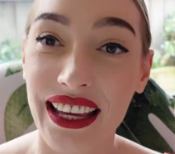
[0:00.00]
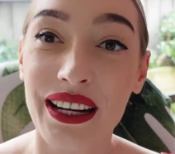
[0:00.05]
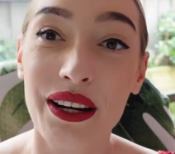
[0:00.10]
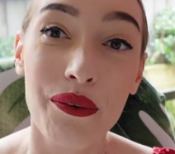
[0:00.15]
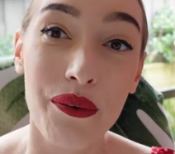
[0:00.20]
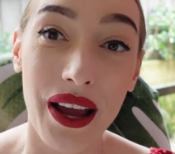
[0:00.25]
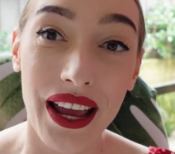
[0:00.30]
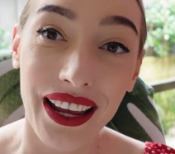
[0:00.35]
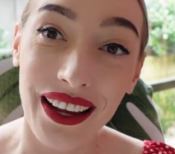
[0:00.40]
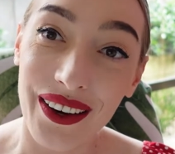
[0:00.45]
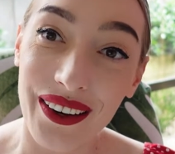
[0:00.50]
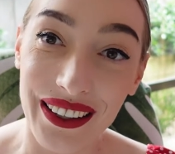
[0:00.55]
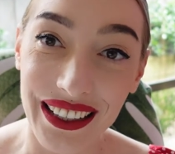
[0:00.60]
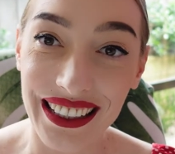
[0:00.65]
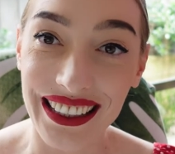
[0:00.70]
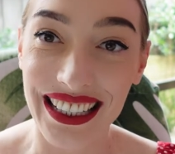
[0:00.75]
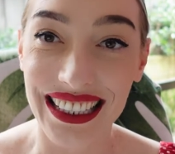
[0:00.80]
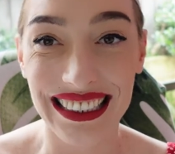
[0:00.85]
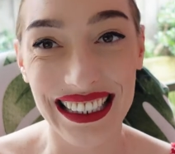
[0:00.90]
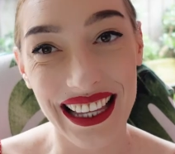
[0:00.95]
In a way,
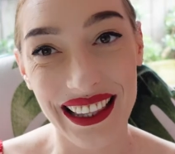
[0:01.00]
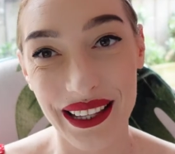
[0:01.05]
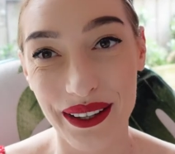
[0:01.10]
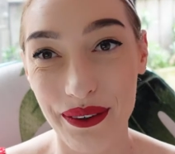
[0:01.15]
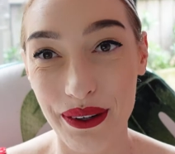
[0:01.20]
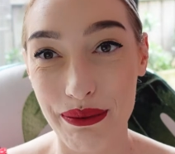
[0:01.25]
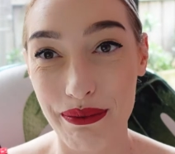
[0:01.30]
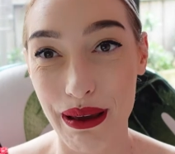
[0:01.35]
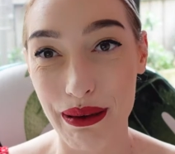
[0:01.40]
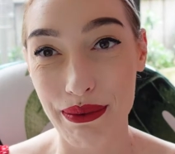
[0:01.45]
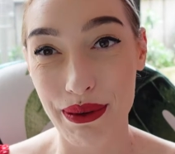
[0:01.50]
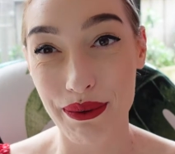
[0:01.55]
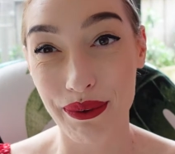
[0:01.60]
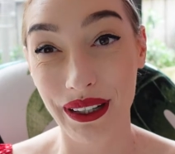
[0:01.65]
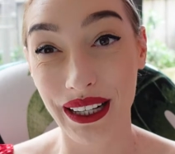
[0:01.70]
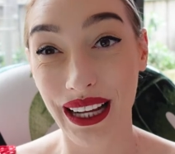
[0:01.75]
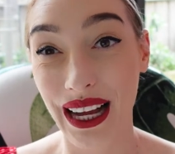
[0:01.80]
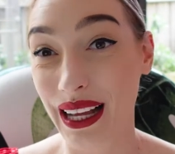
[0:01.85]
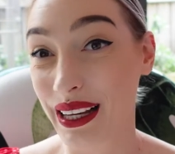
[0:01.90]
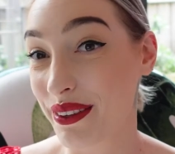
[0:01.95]
owning these I think would make me
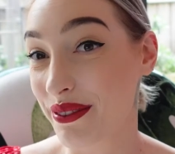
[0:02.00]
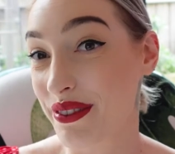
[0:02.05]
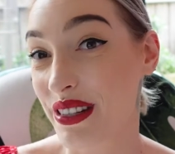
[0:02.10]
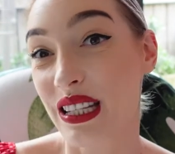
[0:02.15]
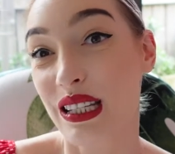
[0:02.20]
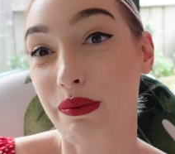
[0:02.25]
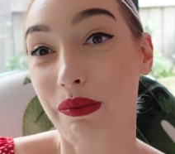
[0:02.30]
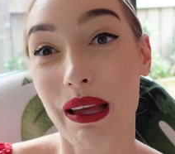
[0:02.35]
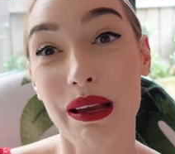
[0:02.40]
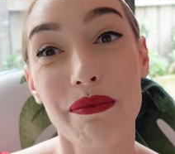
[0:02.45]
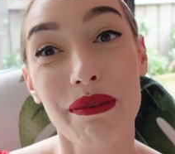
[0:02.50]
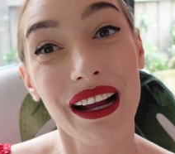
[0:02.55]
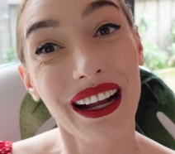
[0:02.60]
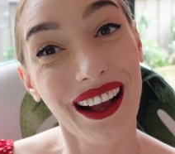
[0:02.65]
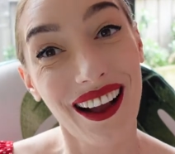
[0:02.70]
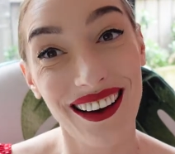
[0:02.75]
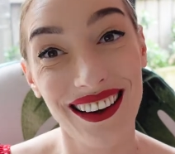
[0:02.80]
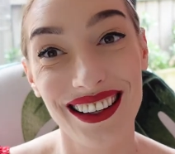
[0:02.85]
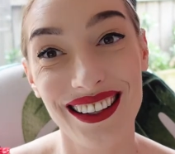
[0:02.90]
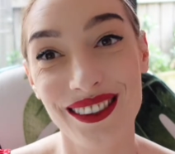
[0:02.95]
want to kind of display my
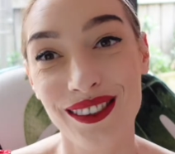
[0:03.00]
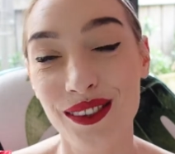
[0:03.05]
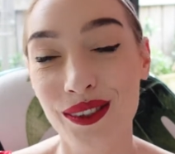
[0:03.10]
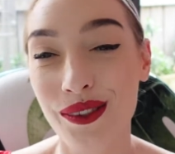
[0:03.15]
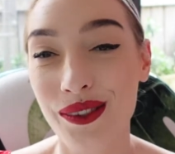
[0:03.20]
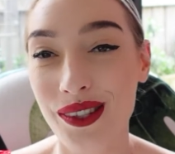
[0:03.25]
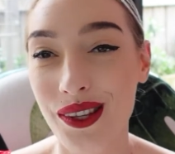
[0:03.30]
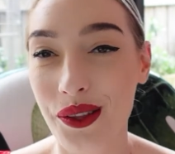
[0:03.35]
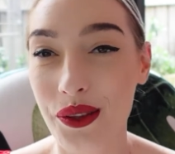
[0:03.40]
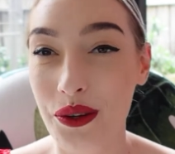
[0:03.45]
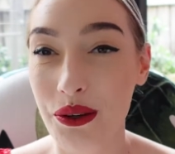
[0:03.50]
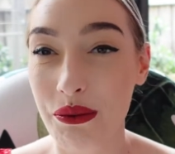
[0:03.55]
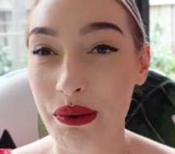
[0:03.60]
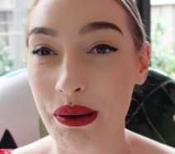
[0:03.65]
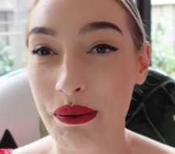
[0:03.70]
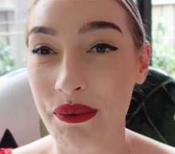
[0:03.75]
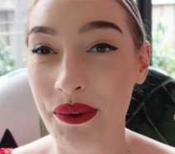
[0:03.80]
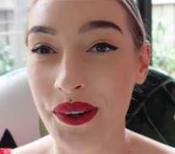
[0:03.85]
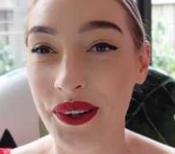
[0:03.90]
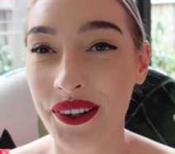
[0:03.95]
gardening tools a little
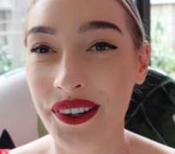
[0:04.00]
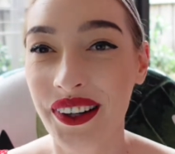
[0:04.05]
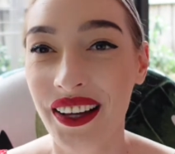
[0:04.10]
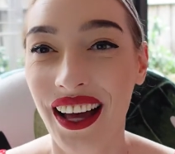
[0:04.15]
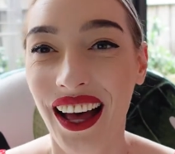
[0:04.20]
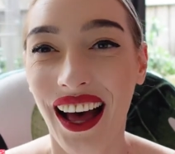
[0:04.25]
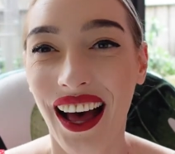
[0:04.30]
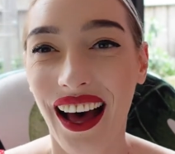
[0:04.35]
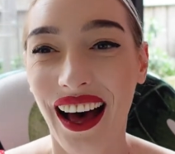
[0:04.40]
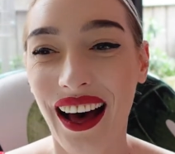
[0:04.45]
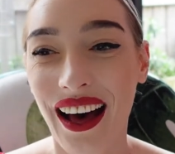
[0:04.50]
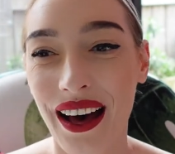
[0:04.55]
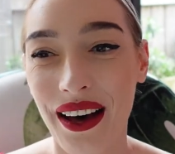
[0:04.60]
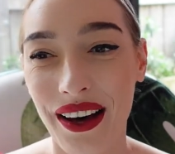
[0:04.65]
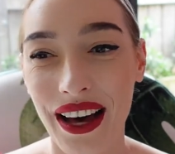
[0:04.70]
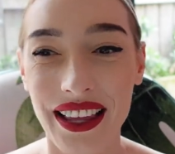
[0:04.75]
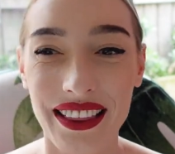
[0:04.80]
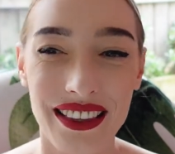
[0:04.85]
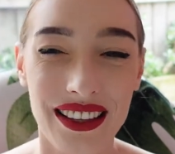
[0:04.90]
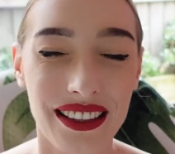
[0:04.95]
bit more. Uh,
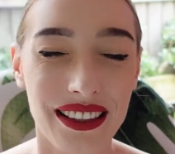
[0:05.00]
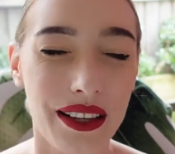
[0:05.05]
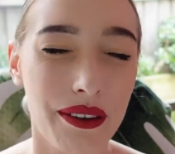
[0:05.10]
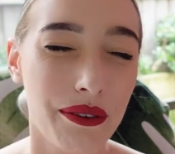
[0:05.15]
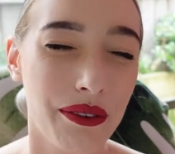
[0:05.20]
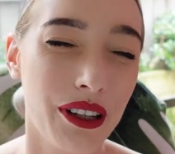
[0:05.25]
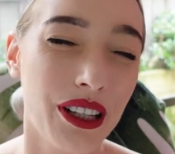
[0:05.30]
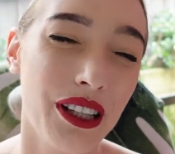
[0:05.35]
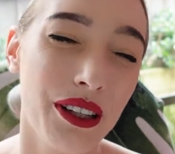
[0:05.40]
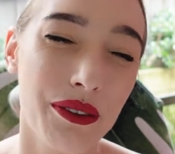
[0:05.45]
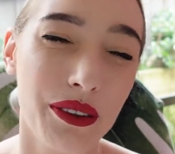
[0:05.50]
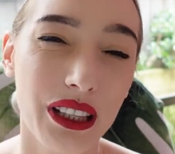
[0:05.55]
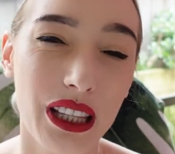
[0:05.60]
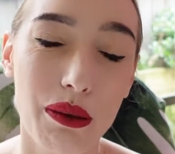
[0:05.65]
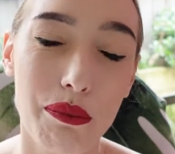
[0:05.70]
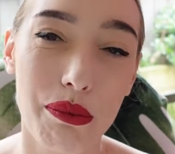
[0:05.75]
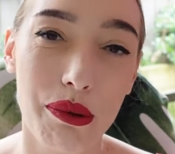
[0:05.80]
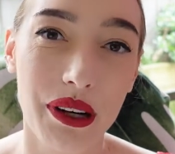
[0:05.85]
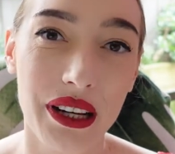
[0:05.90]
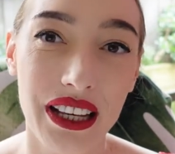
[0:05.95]
I think they're really,
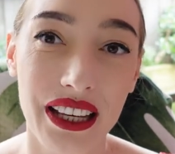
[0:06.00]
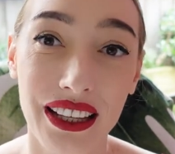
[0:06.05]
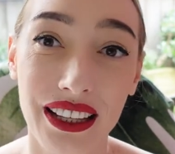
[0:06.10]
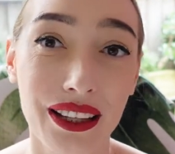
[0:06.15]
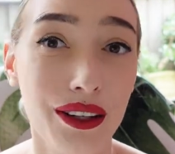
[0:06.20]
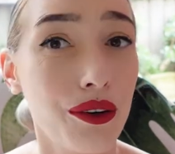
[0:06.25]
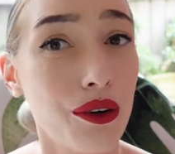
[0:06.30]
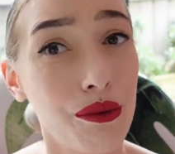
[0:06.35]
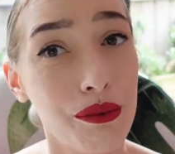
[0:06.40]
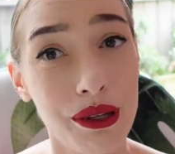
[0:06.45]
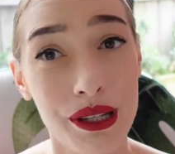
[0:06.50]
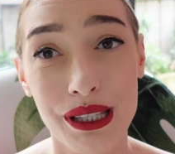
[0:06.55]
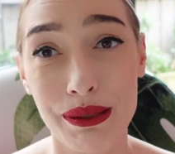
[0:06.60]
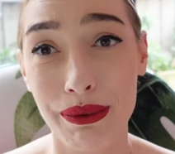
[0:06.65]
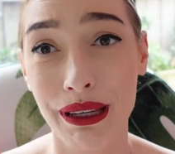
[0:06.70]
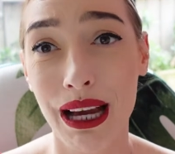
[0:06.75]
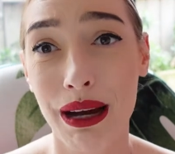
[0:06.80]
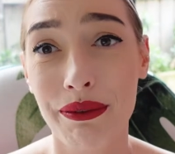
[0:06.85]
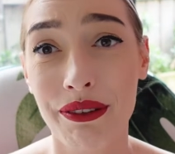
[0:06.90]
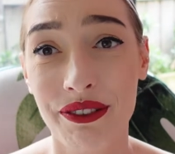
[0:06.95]
really pretty and can almost
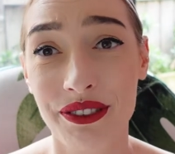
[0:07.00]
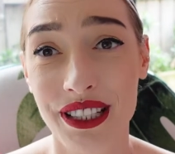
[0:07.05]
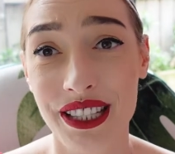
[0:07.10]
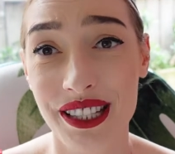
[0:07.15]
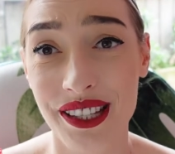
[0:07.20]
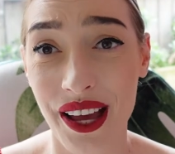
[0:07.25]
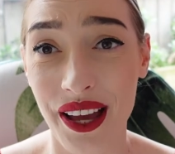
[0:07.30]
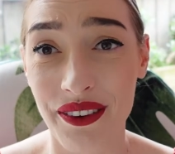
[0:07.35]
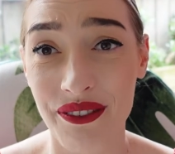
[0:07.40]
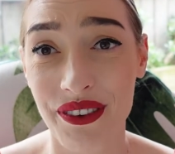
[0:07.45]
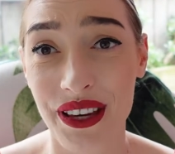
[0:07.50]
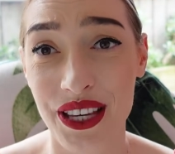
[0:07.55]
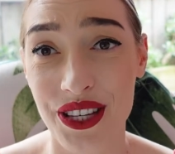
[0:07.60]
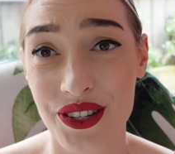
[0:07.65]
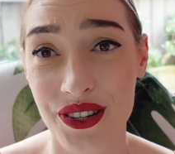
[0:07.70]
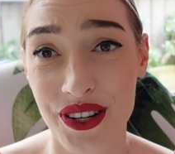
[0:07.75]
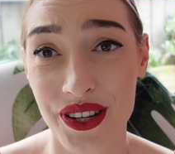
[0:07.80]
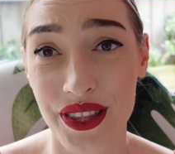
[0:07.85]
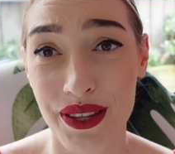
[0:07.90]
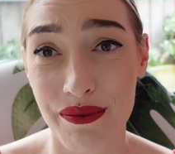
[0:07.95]
become a design
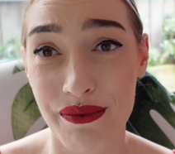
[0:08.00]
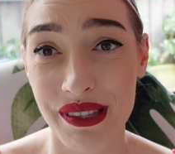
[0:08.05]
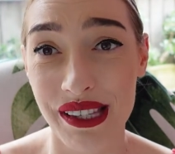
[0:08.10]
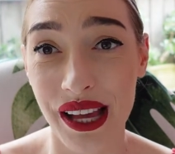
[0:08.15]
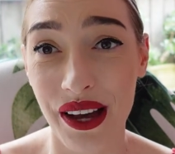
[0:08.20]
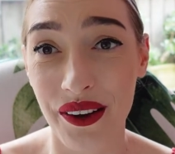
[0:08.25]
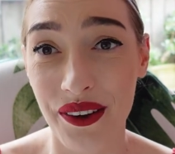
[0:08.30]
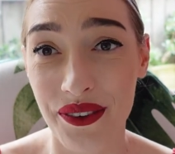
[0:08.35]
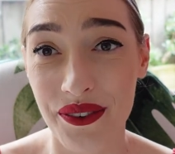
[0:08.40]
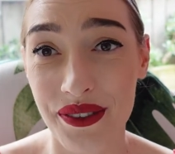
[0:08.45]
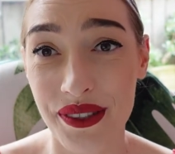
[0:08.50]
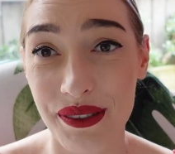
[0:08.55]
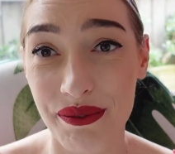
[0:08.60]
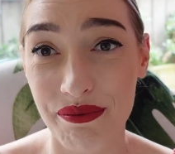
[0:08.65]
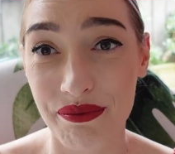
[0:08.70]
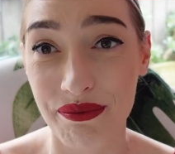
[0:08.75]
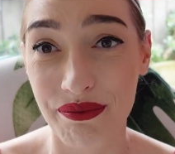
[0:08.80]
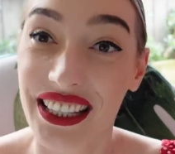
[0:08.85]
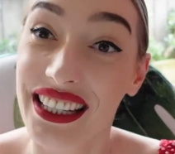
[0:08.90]
feature in themselves.